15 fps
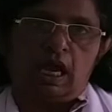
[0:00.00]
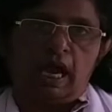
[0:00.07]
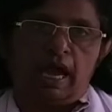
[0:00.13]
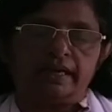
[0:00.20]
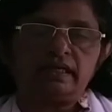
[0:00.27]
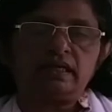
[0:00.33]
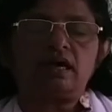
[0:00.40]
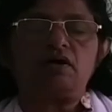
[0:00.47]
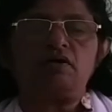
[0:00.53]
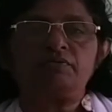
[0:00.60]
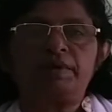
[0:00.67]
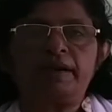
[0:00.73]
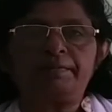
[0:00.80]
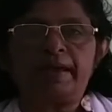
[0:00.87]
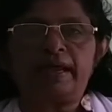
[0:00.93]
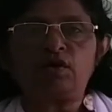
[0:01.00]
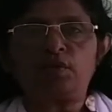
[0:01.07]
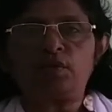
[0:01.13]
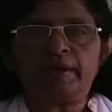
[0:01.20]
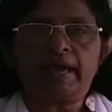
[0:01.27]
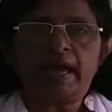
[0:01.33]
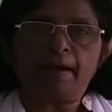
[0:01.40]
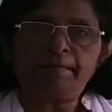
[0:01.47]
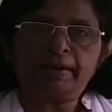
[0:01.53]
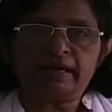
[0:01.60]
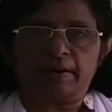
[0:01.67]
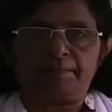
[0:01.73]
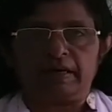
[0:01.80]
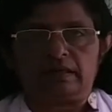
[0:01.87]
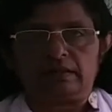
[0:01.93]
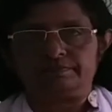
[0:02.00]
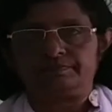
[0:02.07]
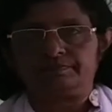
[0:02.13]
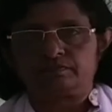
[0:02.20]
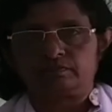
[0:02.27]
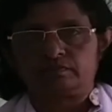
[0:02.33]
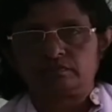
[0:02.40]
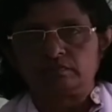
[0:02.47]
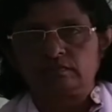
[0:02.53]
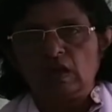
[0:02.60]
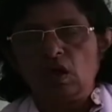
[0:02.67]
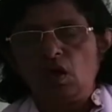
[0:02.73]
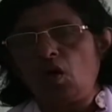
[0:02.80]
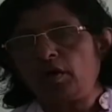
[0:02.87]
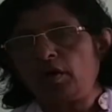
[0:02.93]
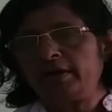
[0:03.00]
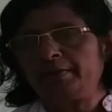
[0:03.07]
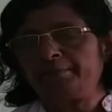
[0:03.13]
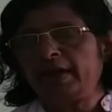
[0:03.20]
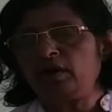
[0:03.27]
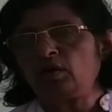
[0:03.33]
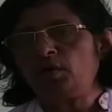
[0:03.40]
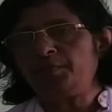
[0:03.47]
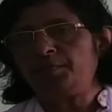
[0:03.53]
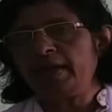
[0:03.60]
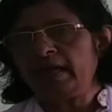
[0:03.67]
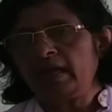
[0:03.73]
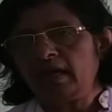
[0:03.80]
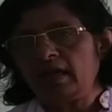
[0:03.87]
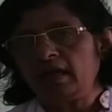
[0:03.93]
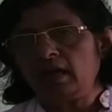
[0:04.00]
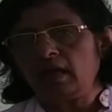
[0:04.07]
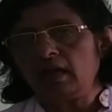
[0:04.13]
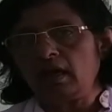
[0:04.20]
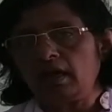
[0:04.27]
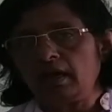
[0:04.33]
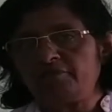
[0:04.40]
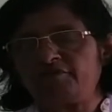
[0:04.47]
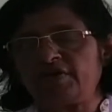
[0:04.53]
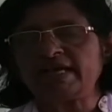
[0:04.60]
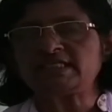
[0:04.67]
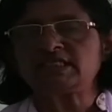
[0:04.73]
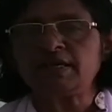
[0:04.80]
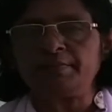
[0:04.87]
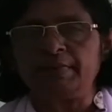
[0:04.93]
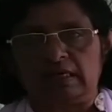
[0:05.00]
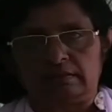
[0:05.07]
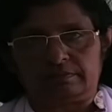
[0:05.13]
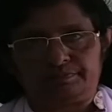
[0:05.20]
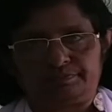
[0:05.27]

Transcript: and the government may not be amicable or may not be flexible.